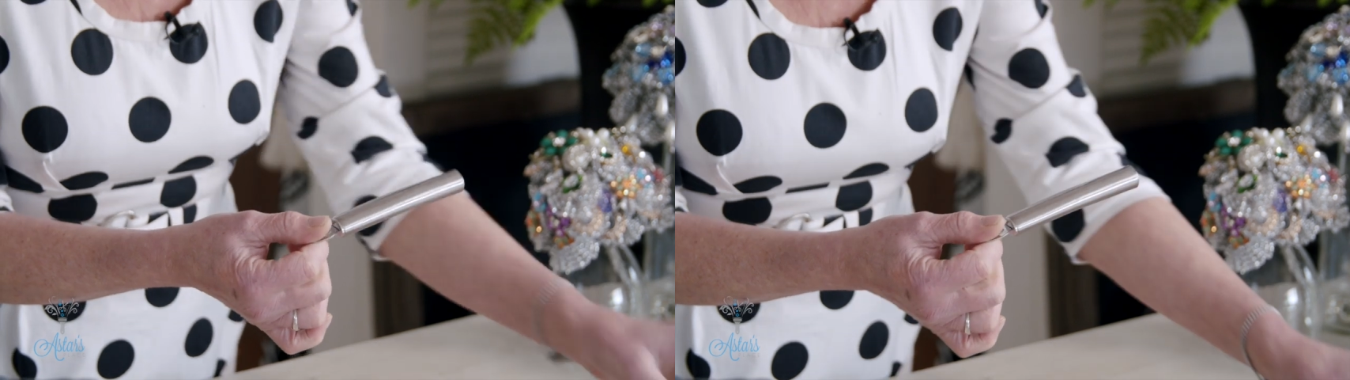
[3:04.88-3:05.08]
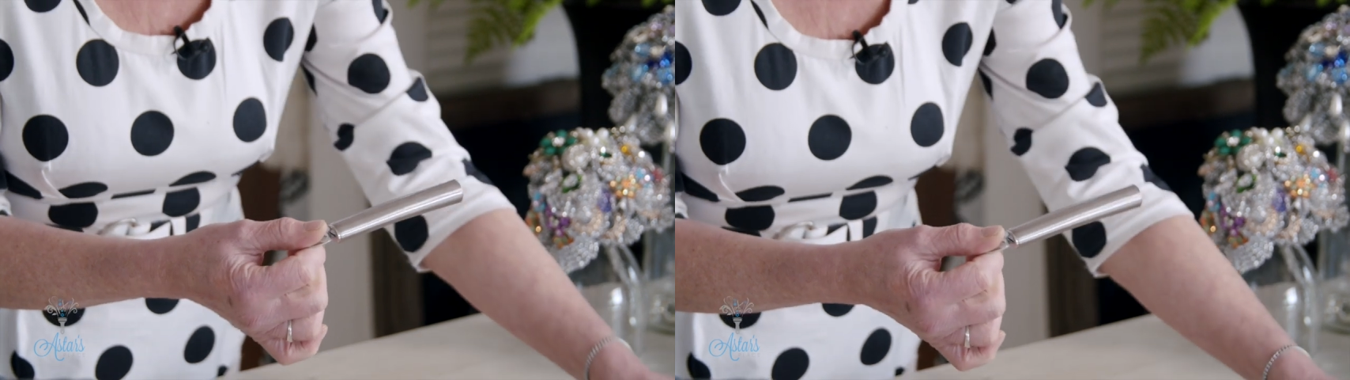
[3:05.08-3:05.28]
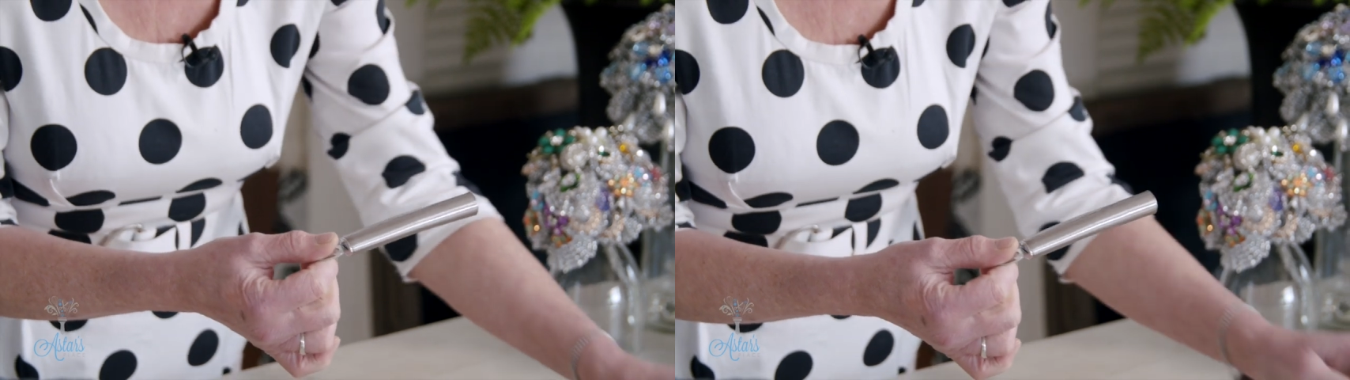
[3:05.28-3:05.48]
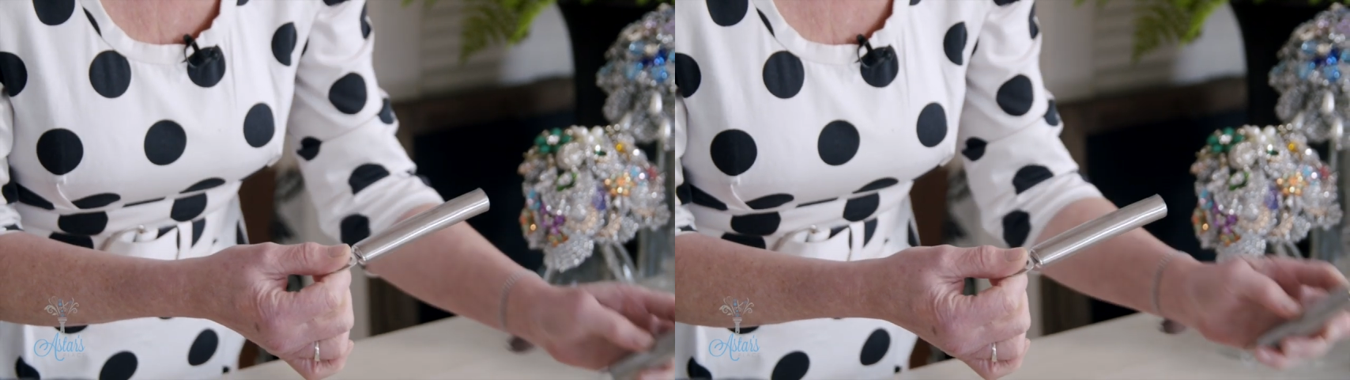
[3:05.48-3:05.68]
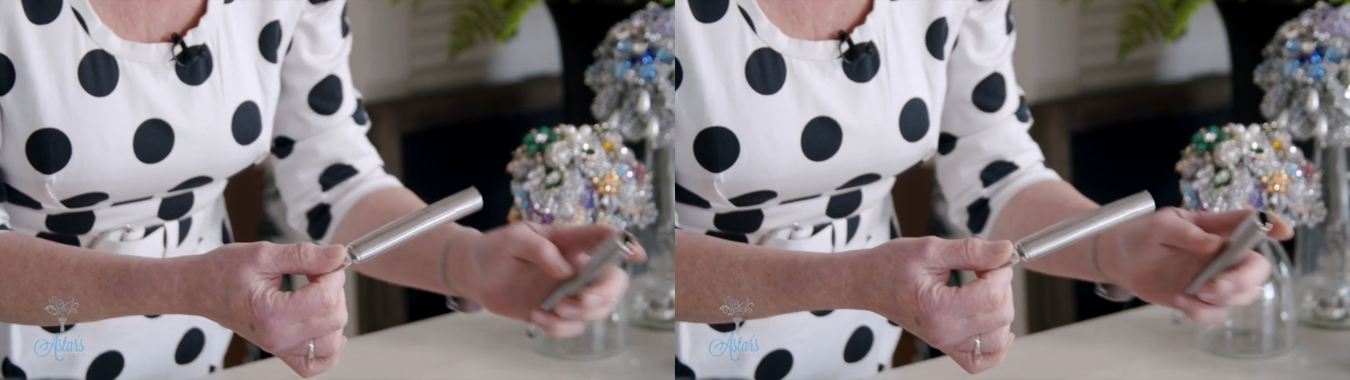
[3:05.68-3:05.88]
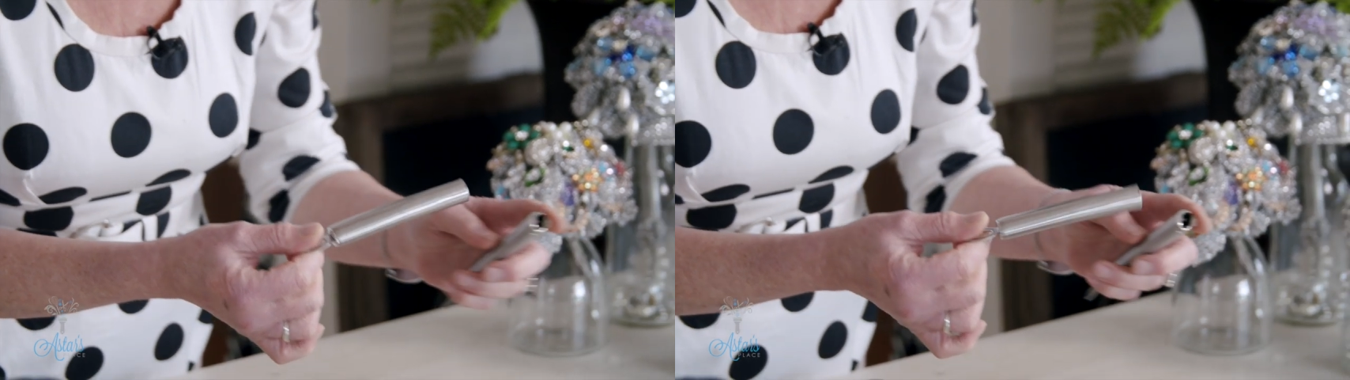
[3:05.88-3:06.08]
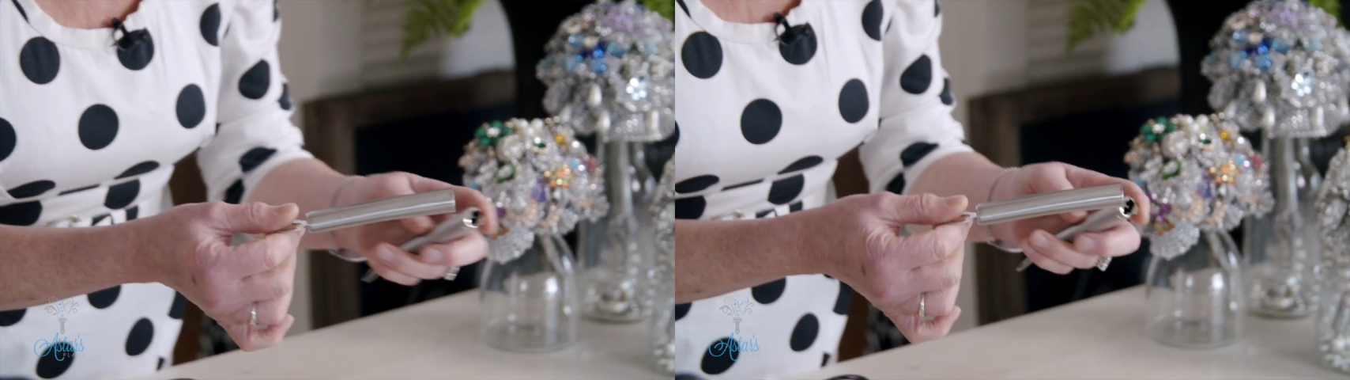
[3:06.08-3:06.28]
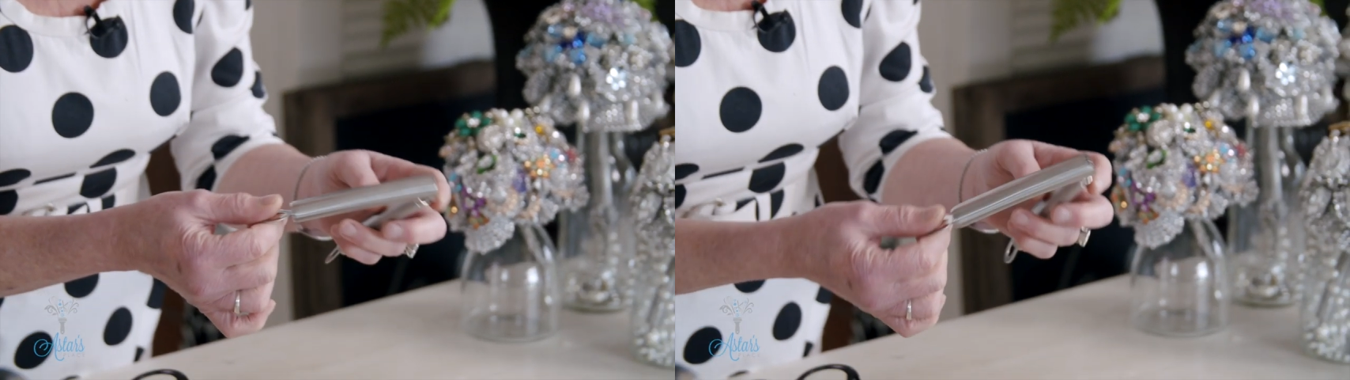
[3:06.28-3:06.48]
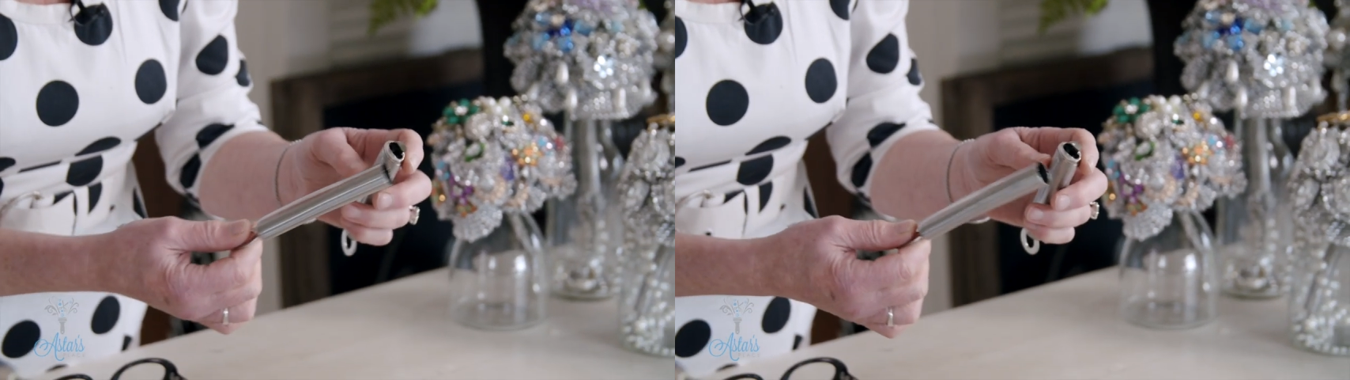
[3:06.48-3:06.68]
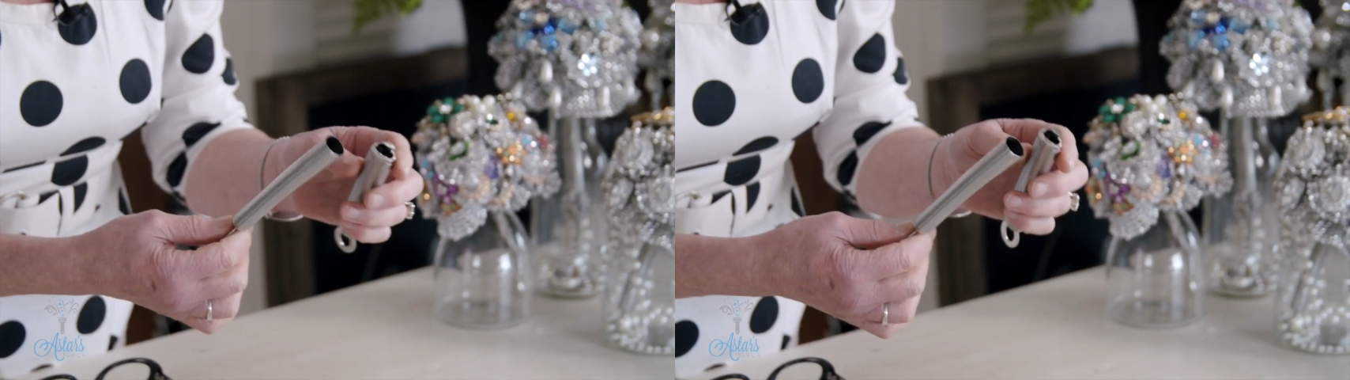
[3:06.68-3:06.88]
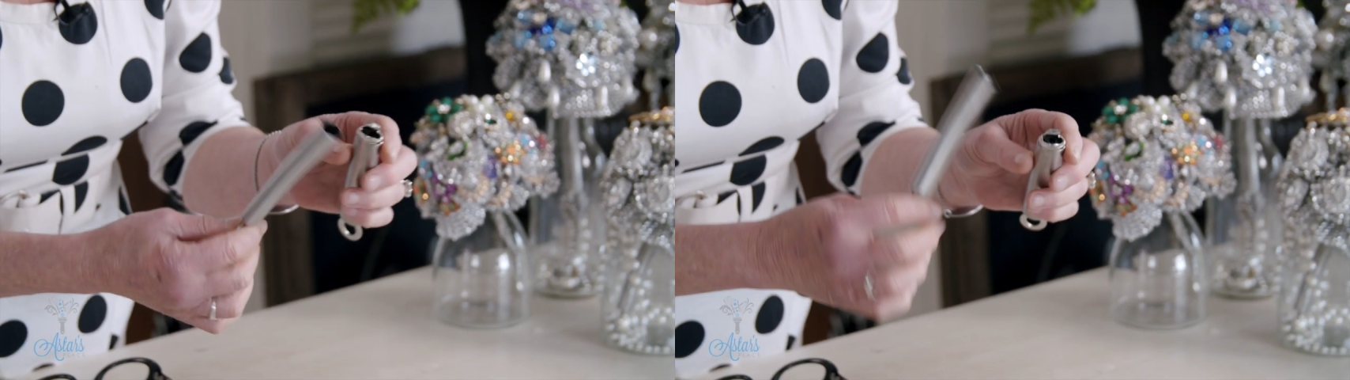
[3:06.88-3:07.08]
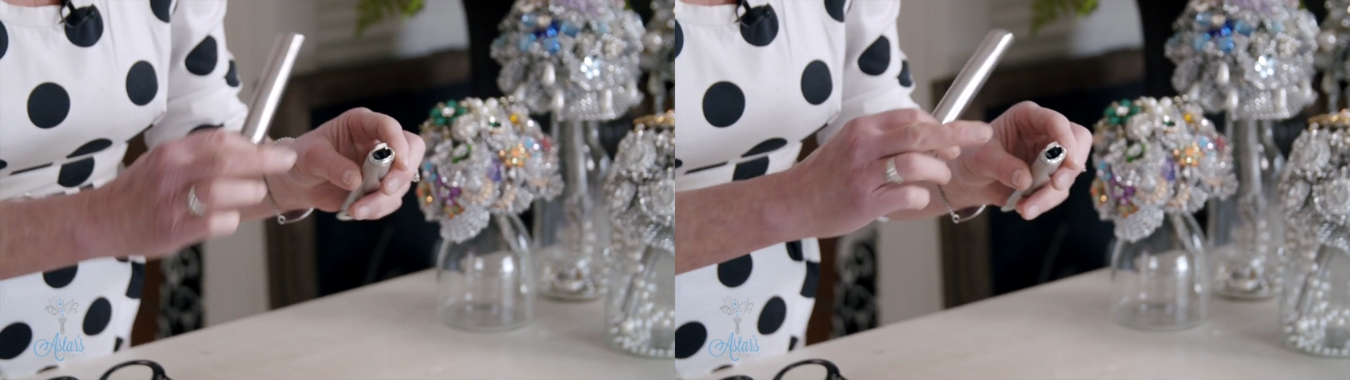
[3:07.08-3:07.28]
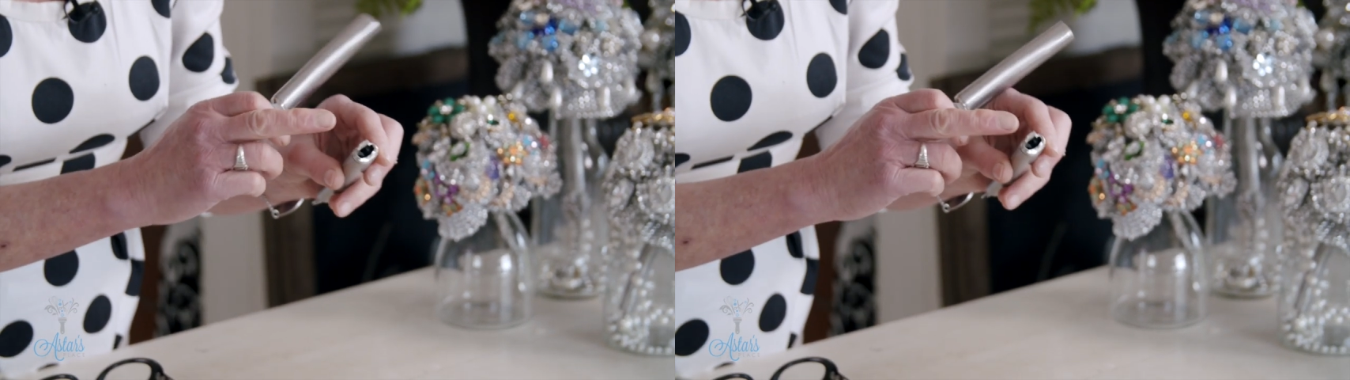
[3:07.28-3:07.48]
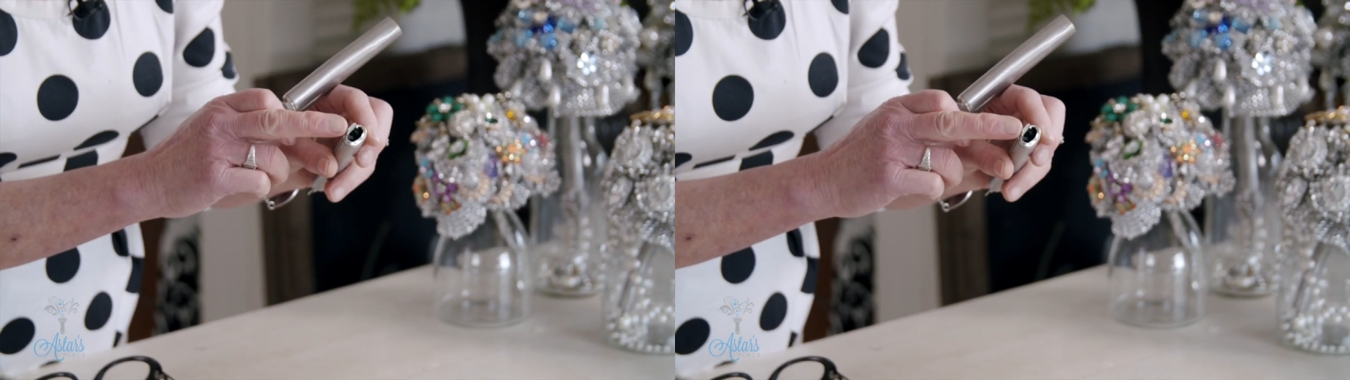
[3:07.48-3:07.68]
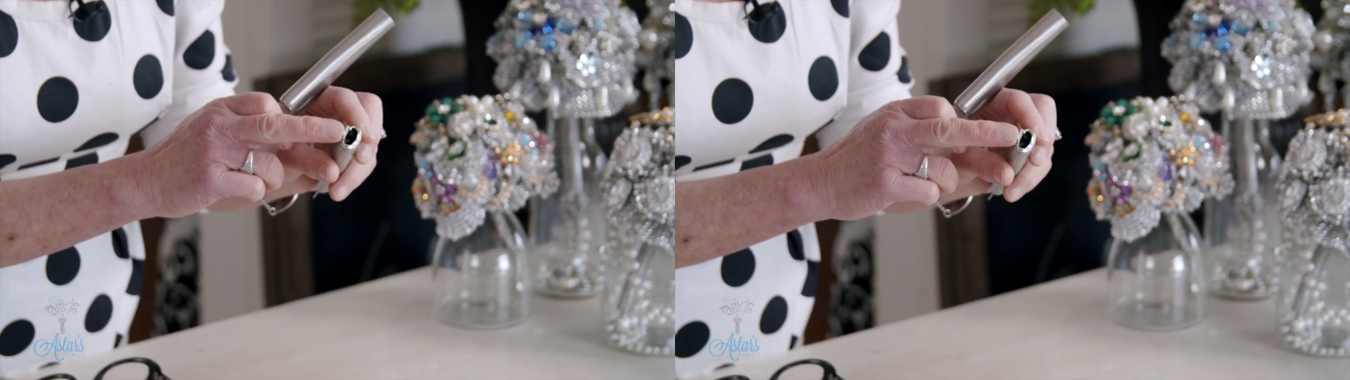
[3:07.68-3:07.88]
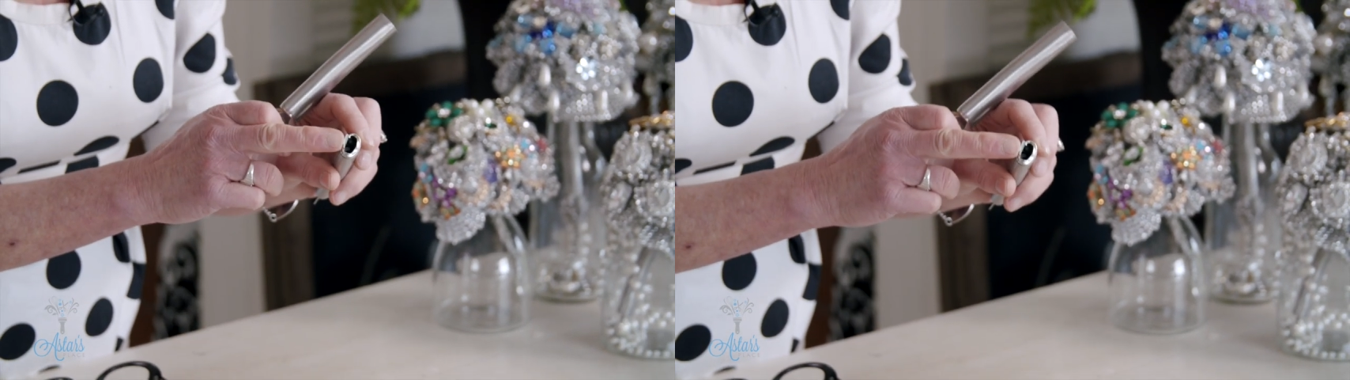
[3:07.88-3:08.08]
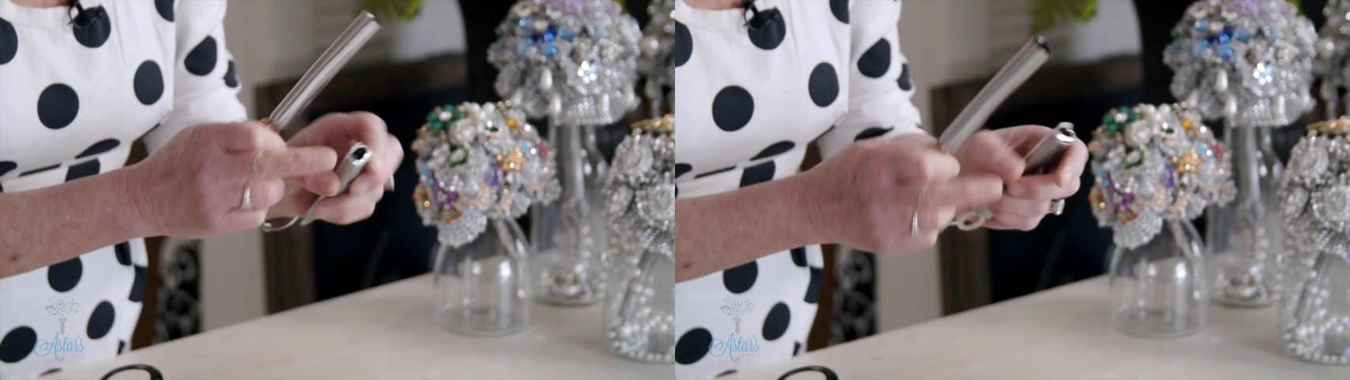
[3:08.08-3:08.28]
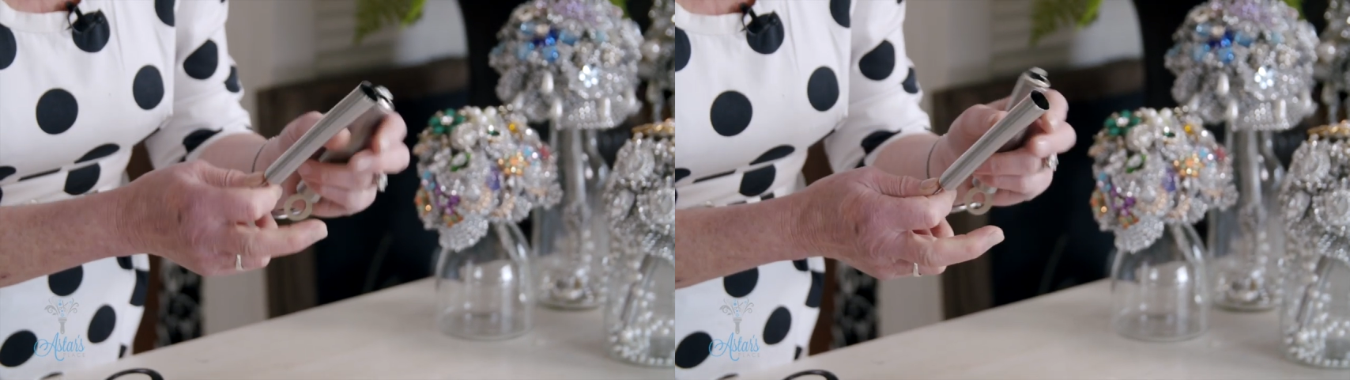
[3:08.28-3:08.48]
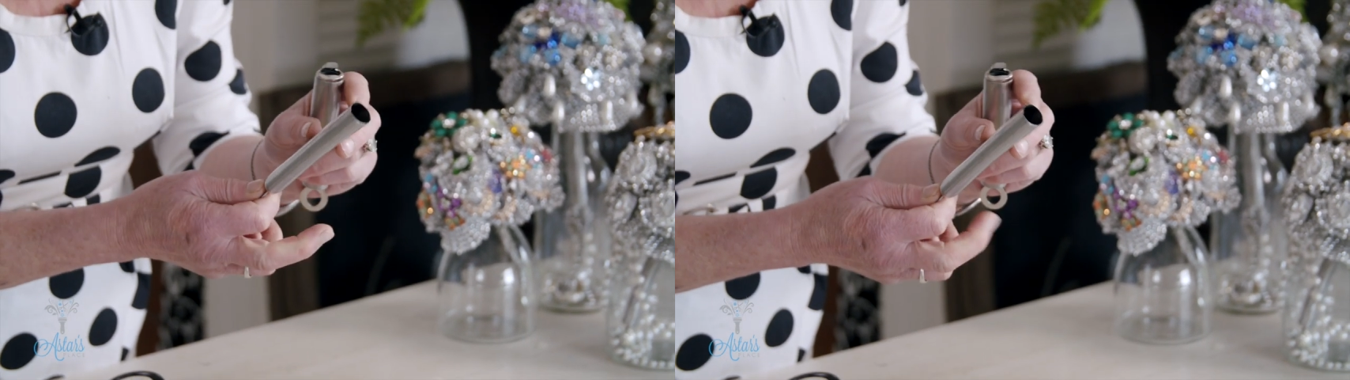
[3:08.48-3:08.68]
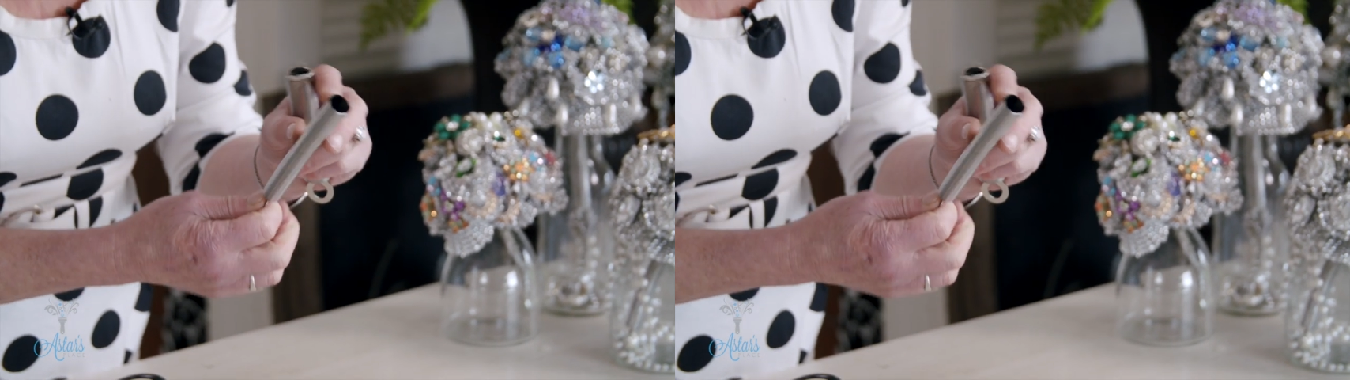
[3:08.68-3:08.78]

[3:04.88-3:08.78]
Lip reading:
[unreadable: no face in view]